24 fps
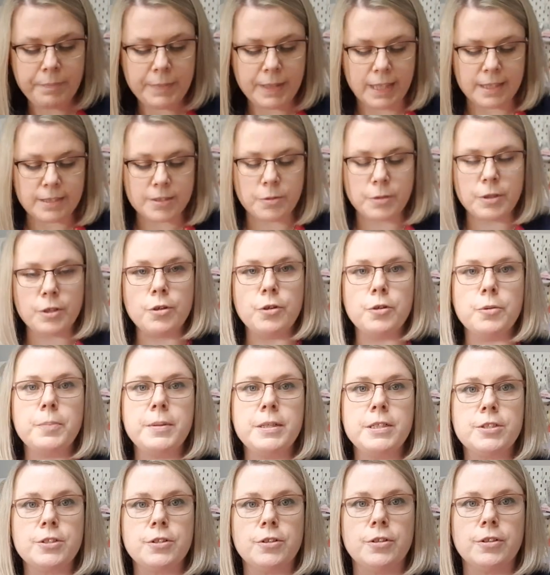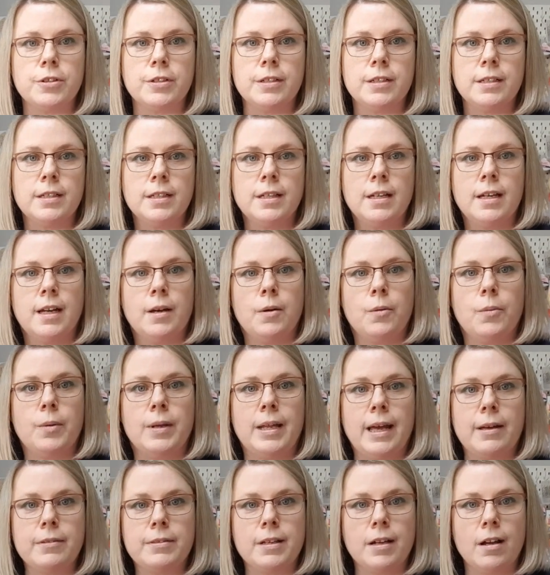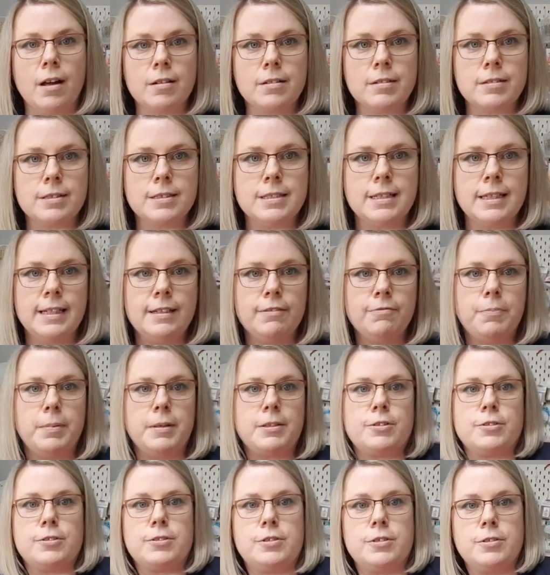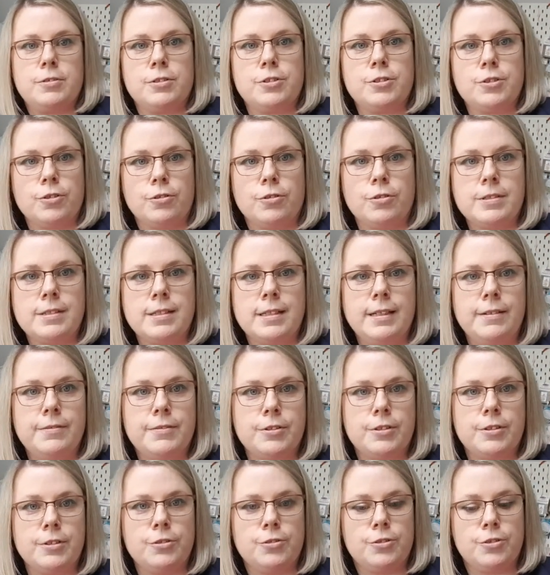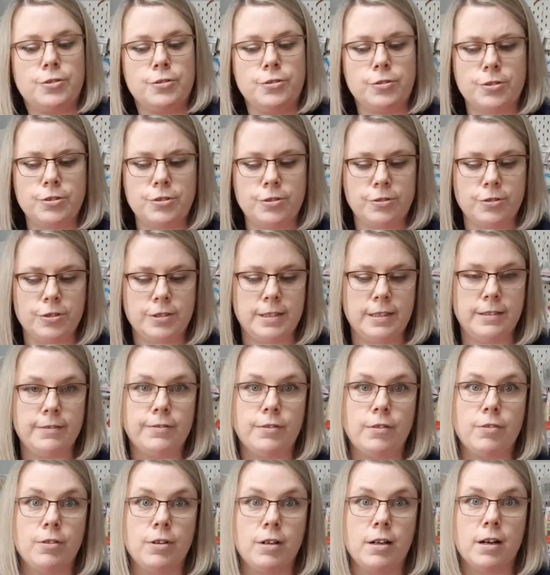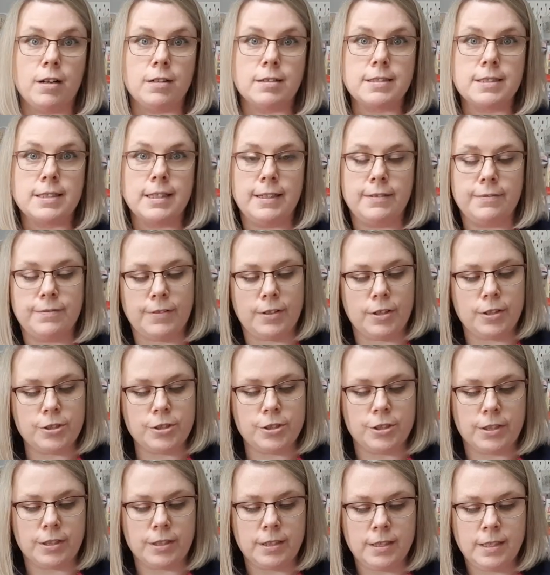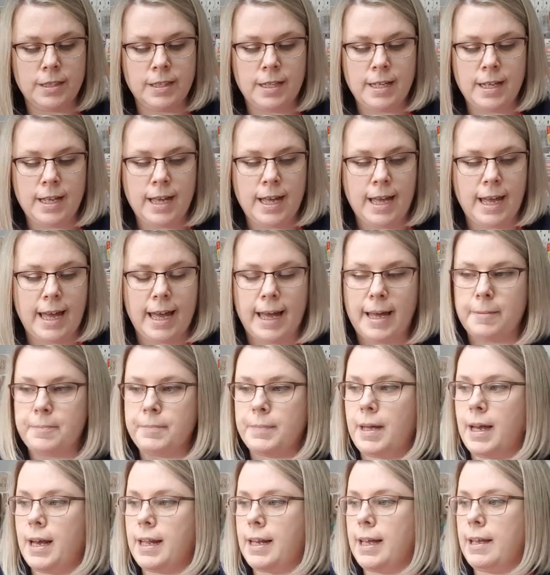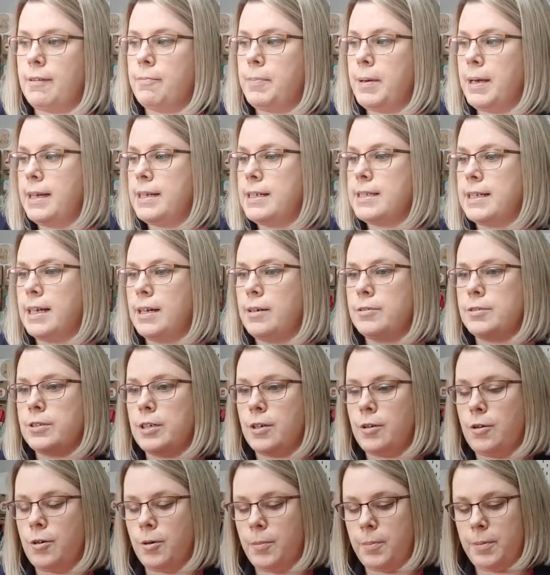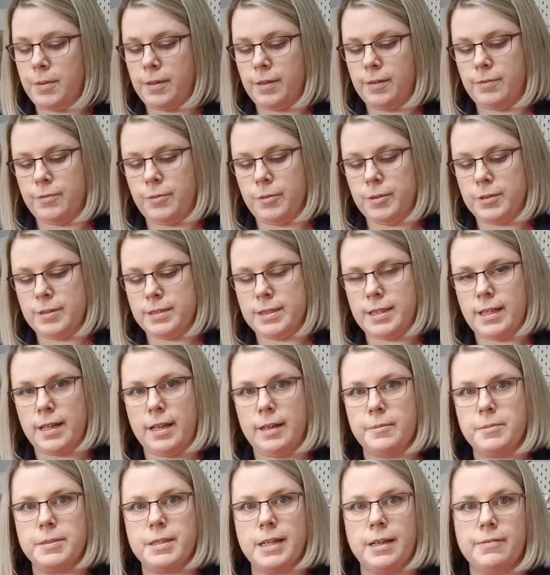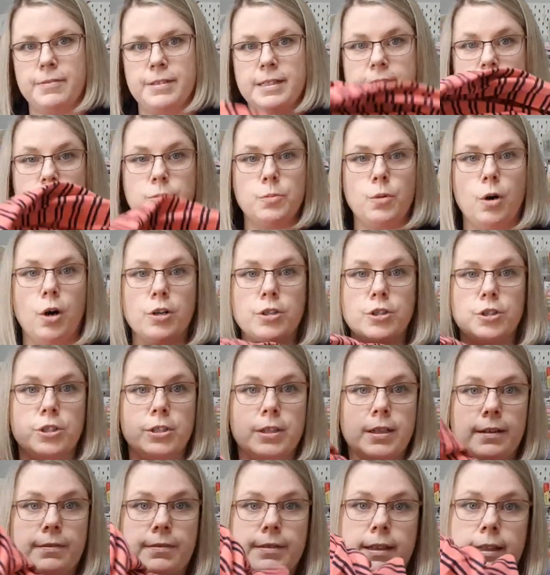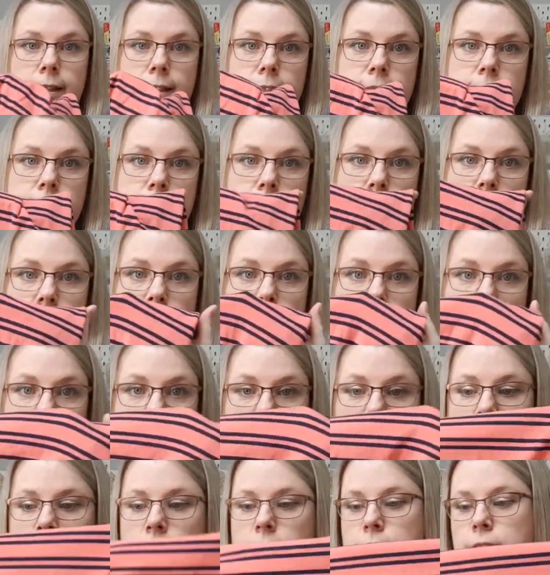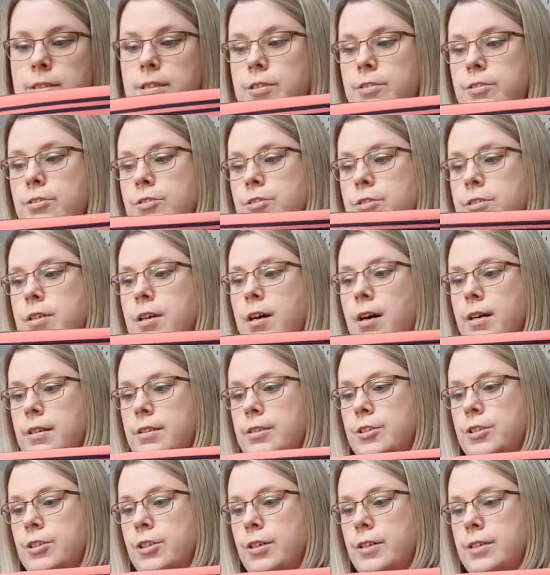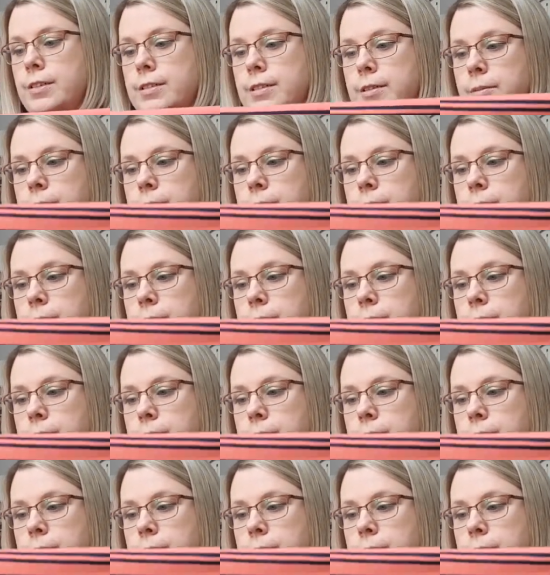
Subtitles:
So it could be done without the longer sleeve by just doing a short sleeve. So you could do short sleeve or a long sleeve version. And I picked out a couple of ones that I'm this is washed and everything, this one. So this is just cotton jersey